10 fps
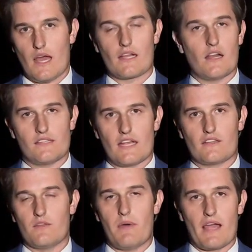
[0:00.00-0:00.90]
I
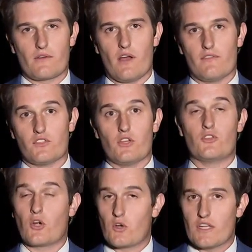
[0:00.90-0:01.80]
contacted the Bycroft's
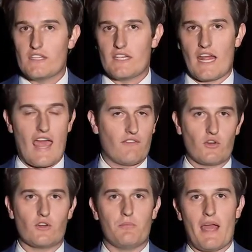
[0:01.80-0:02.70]
attorneys and I
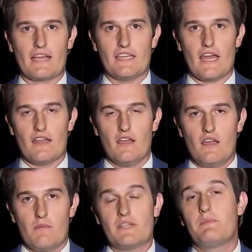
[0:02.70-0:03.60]
haven't heard back yet.
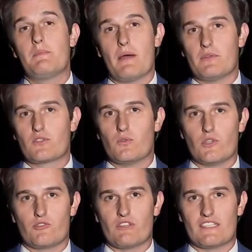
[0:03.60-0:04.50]
Bixby Public
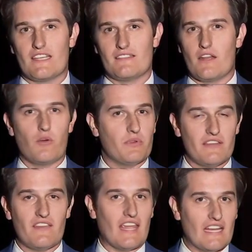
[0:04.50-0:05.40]
School District says they don't
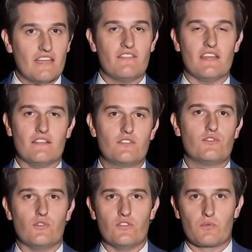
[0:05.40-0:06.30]
believe any of its
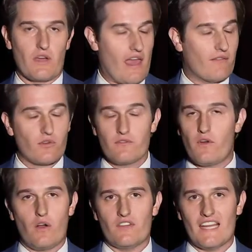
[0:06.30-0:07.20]
students were ever
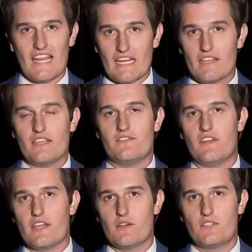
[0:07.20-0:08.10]
involved in any of
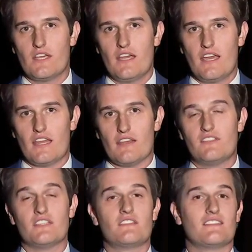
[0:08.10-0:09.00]
these videos and
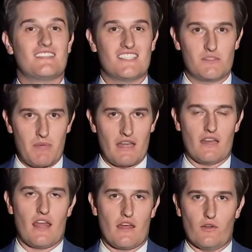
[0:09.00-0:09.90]
they've since
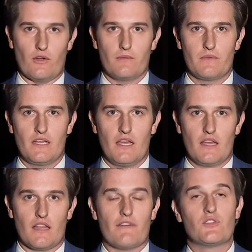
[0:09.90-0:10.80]
suspended Heather.
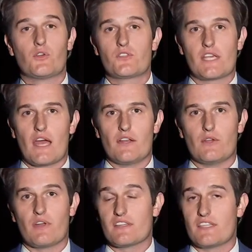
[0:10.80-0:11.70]
Live in Tulsa
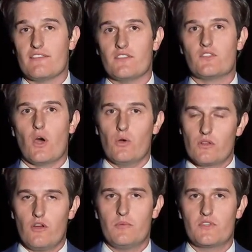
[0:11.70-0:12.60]
County, Grant Stevens,
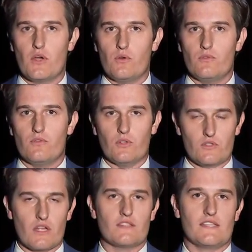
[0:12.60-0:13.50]
Oklahoma's own
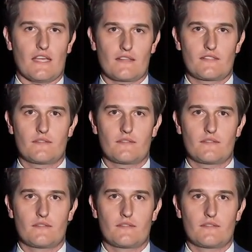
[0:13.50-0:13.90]
News on 6.